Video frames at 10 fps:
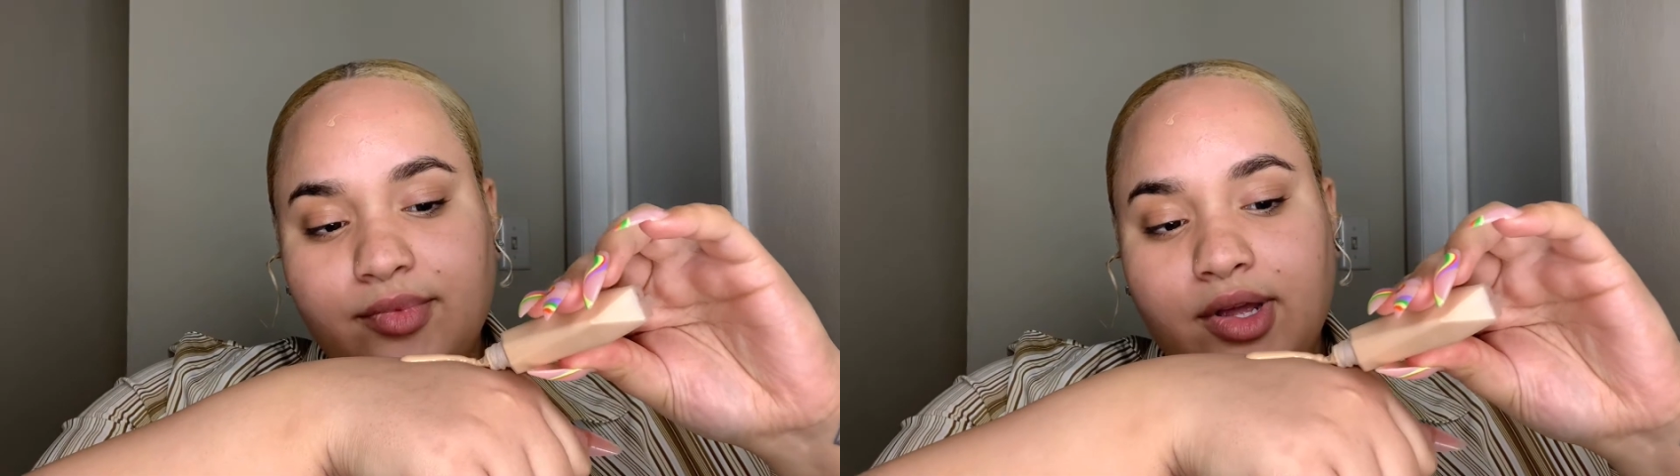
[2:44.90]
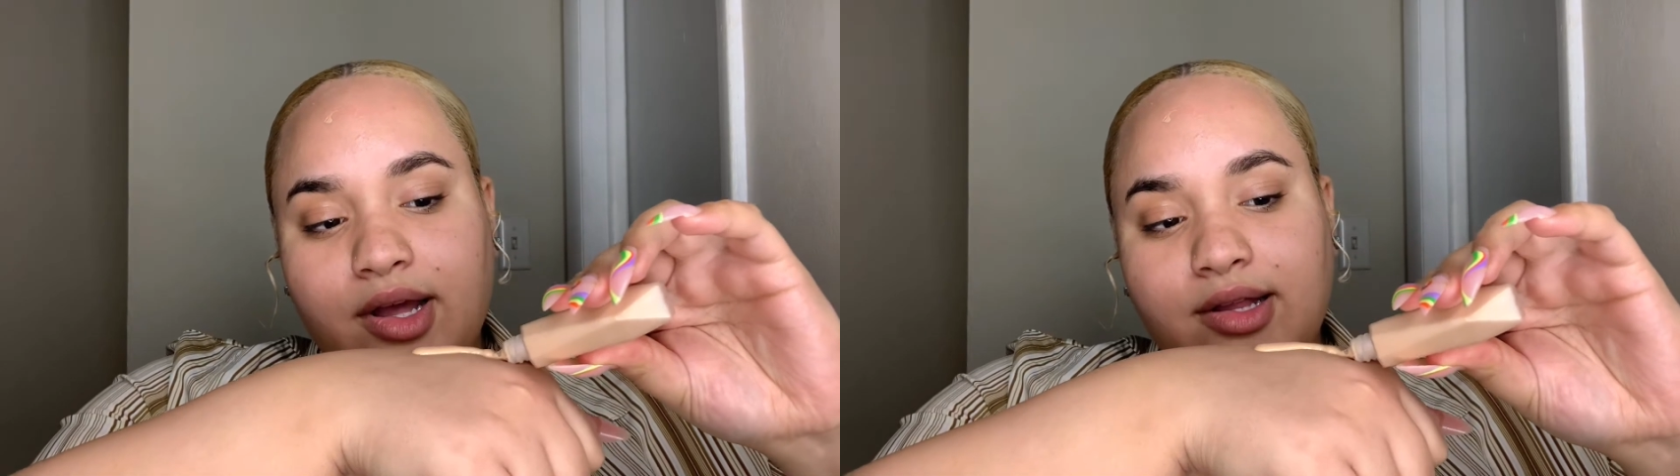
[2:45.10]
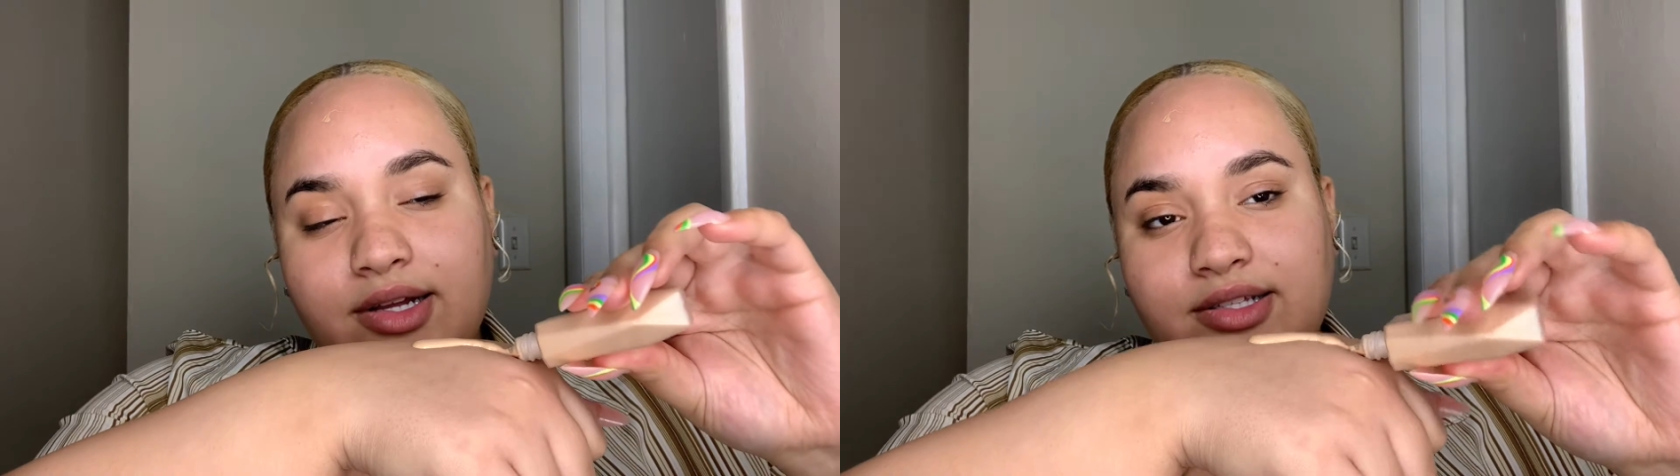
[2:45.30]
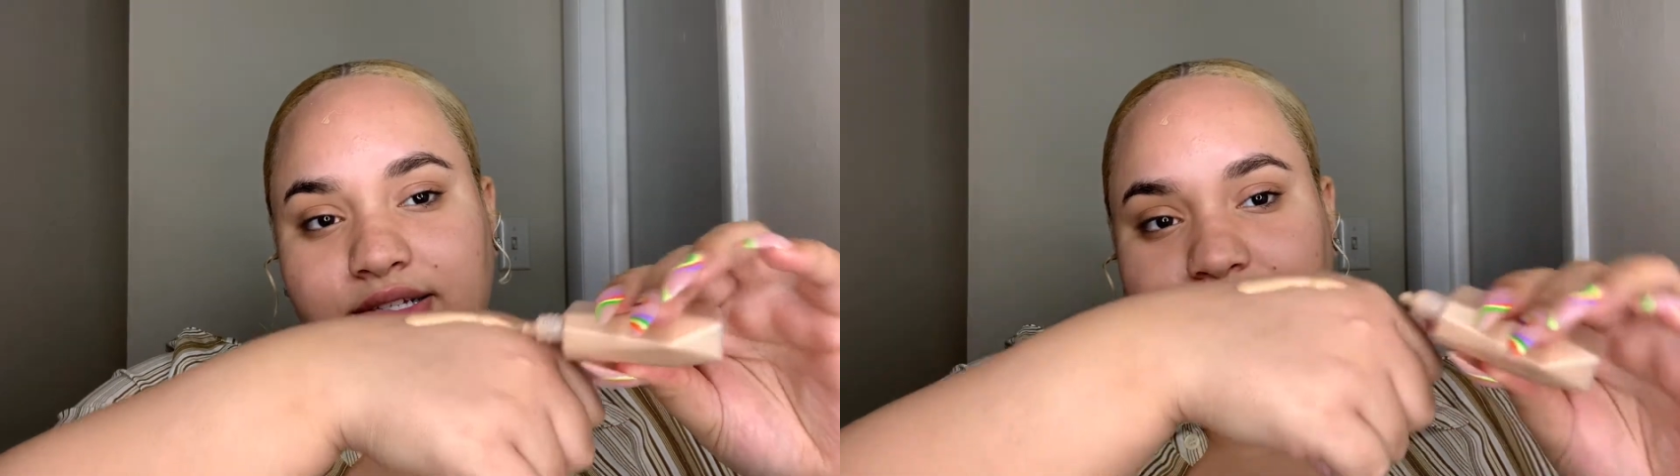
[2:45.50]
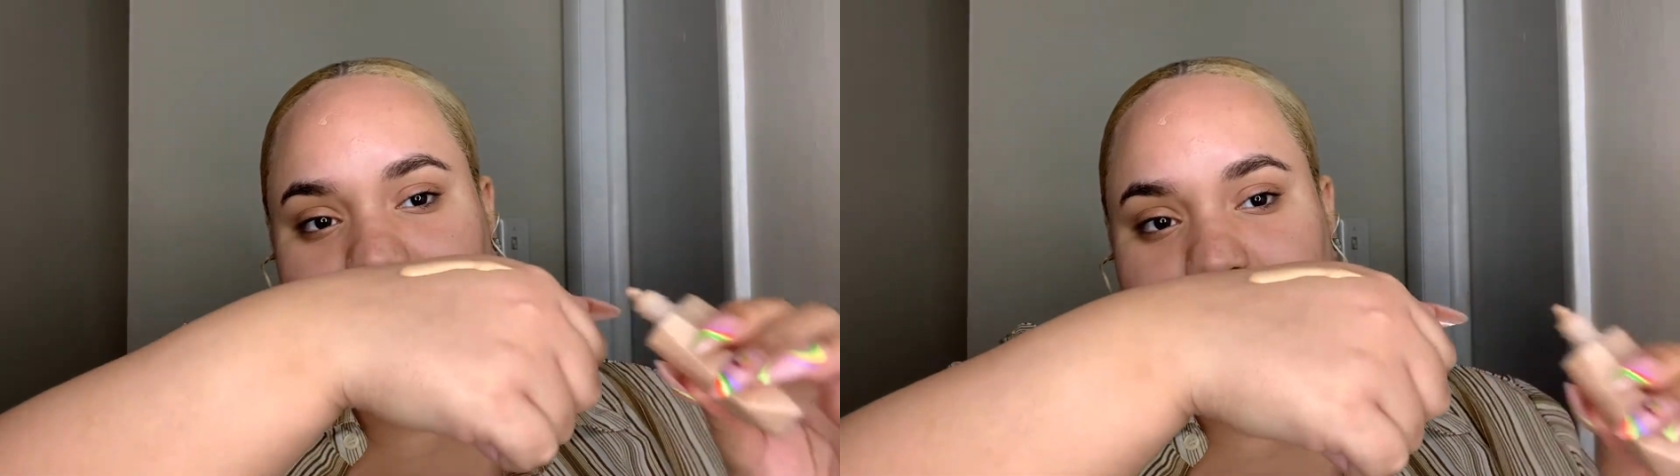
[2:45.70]
I like to
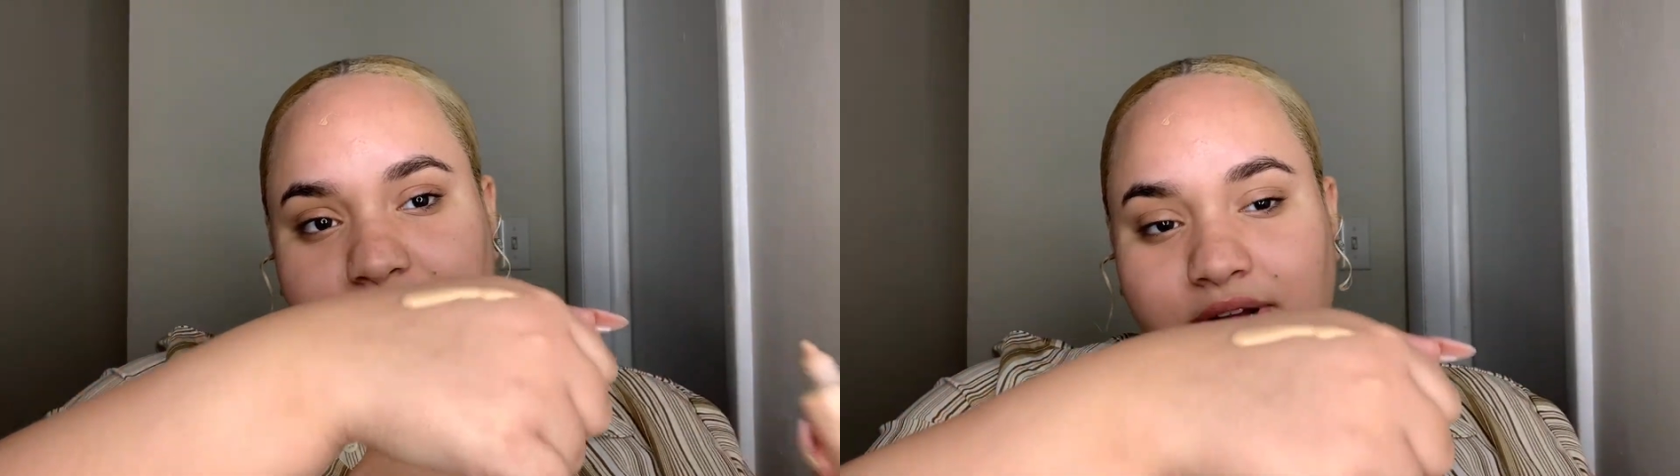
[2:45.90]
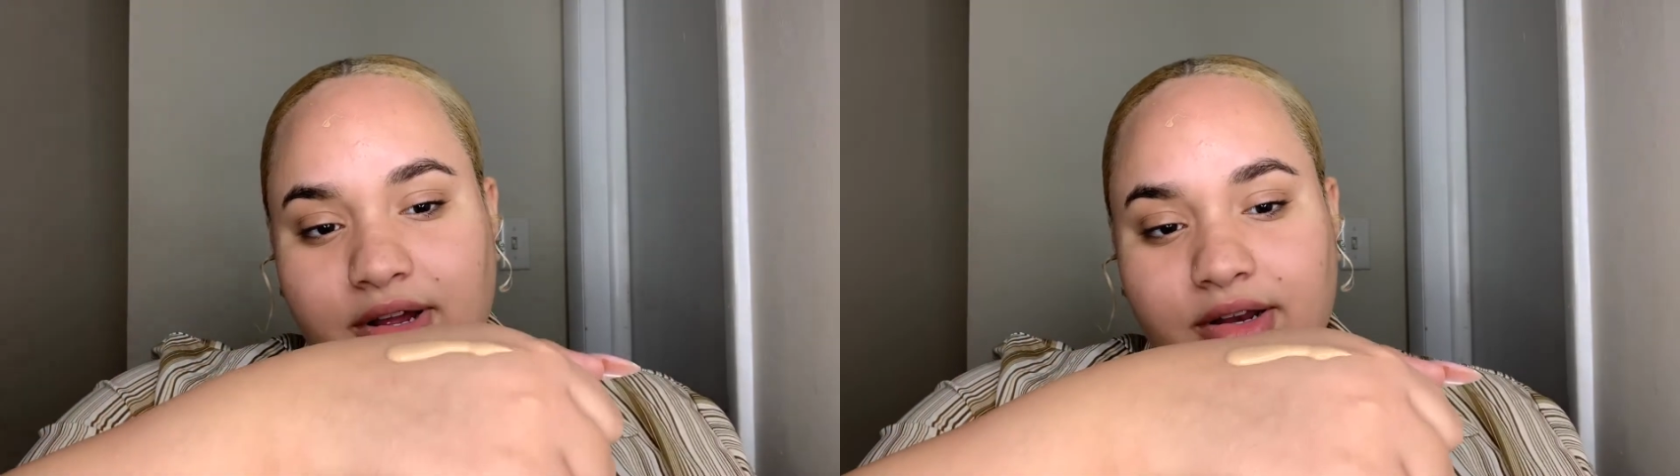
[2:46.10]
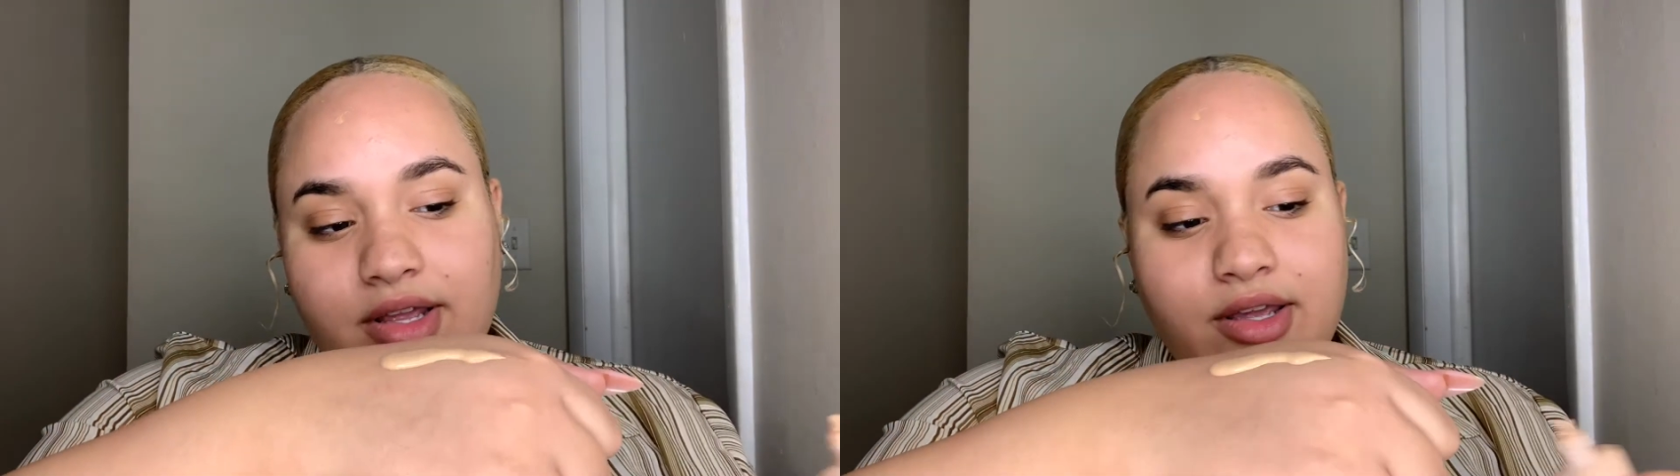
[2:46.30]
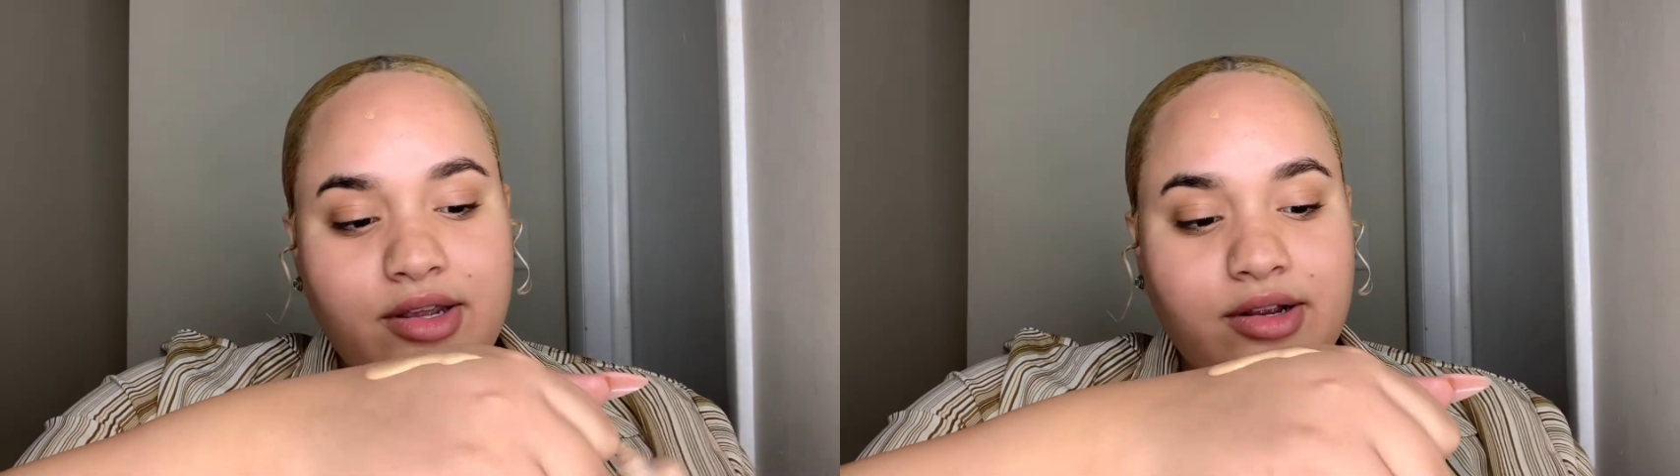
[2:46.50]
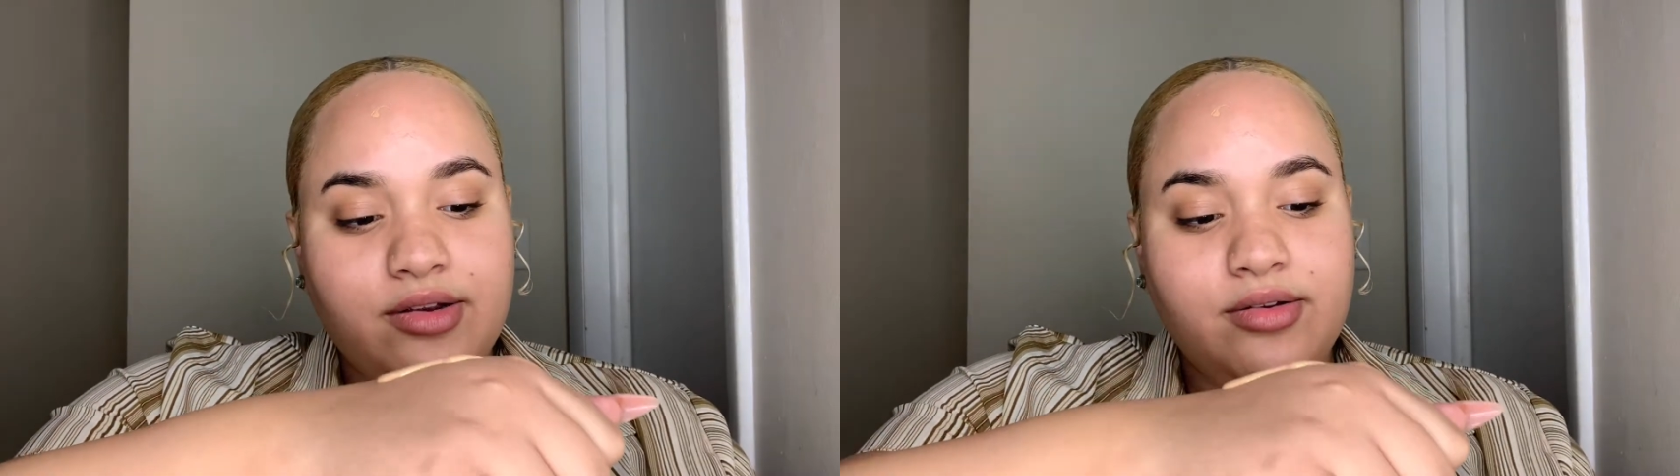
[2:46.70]
just put it on here.